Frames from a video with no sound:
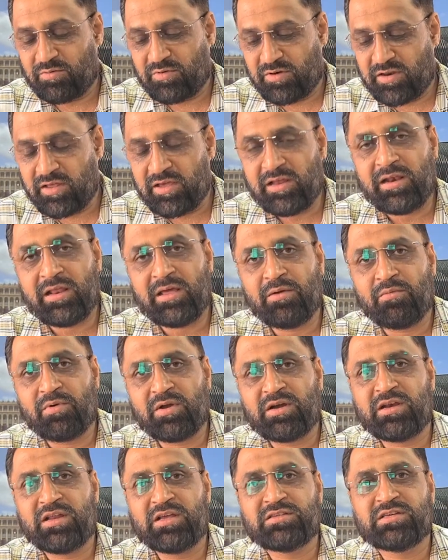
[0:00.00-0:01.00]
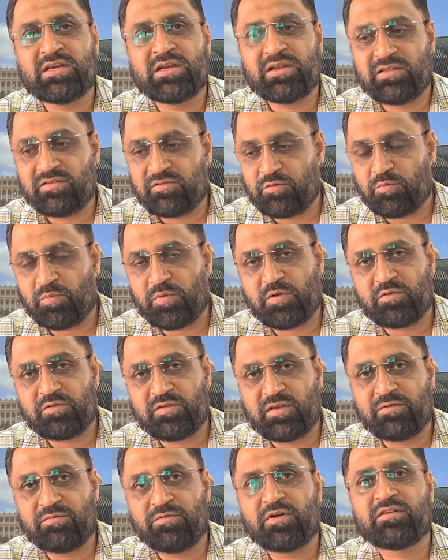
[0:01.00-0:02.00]
Daily one teacher is
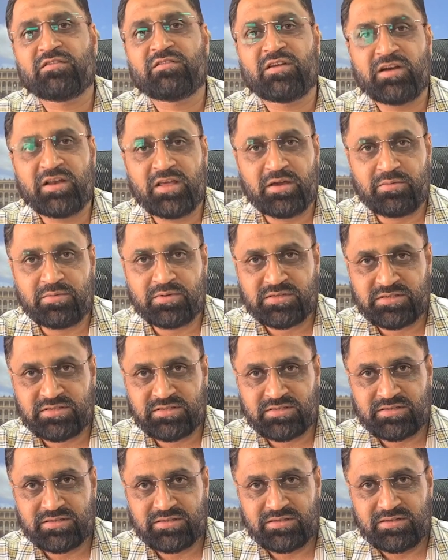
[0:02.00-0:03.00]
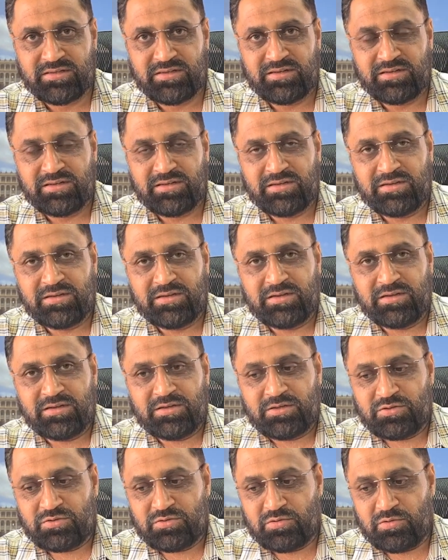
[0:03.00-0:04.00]
supervising for study hours.
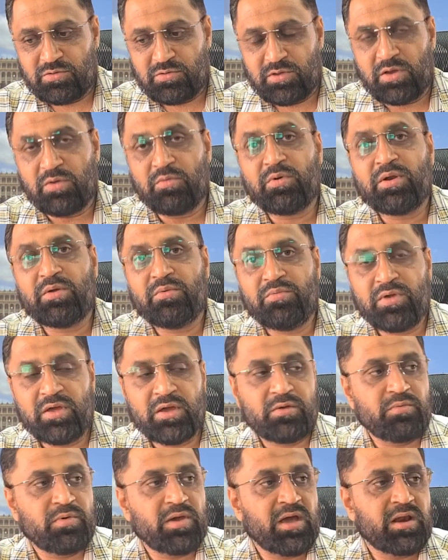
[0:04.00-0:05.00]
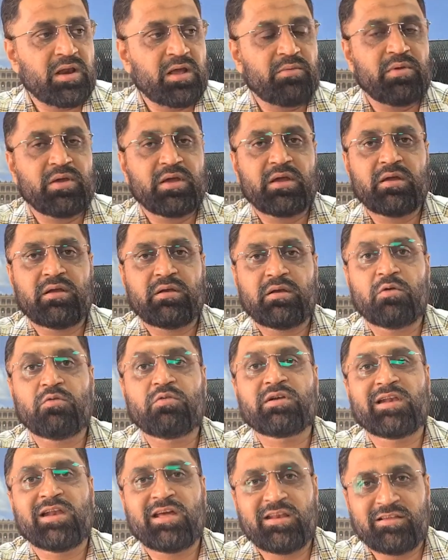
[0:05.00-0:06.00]
So every week we are having
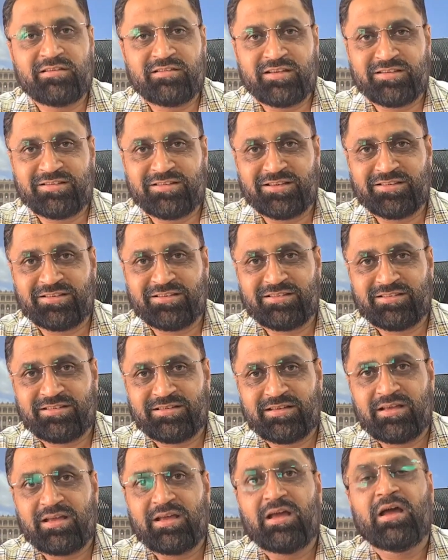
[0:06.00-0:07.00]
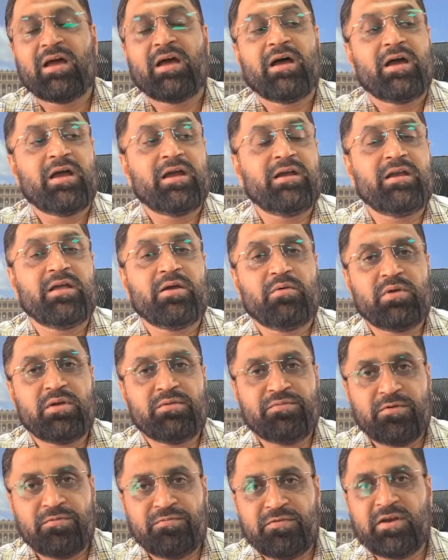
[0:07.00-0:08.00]
doubt clearing sessions. And
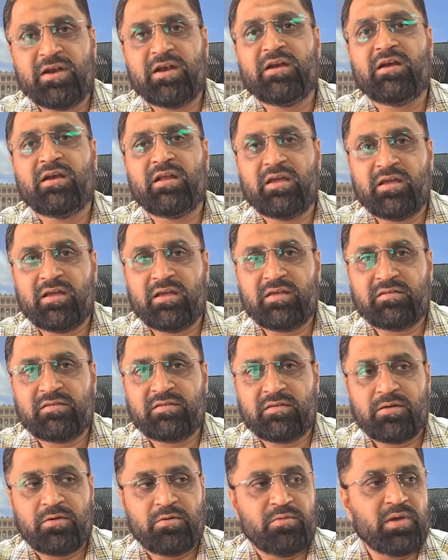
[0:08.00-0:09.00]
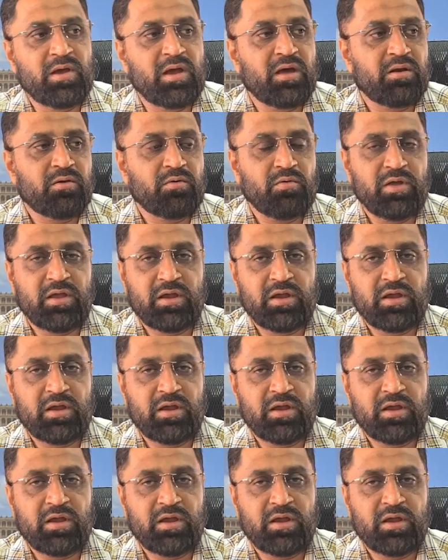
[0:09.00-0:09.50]
every 15 days we are